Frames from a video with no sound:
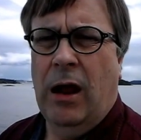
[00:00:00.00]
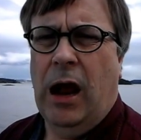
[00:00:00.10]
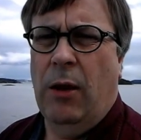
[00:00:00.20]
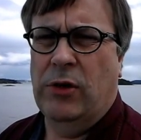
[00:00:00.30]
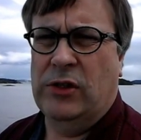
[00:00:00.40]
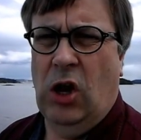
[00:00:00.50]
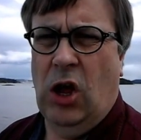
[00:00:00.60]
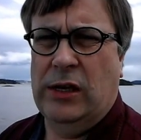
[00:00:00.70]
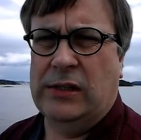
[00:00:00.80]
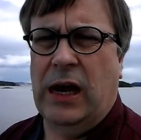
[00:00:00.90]
I was
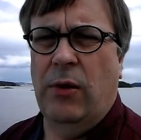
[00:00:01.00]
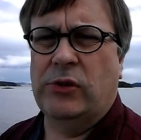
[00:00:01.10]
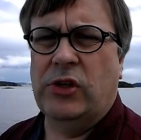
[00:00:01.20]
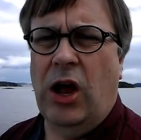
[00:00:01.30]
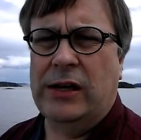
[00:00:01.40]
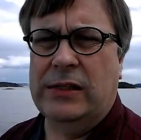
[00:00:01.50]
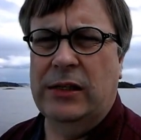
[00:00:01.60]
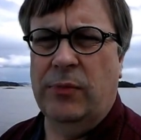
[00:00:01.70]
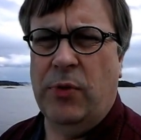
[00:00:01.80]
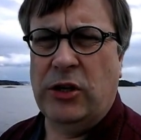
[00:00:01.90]
lost. I was lost in
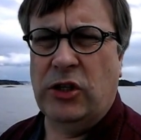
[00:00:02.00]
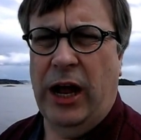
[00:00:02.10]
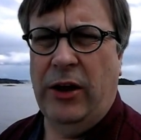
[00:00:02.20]
the depression.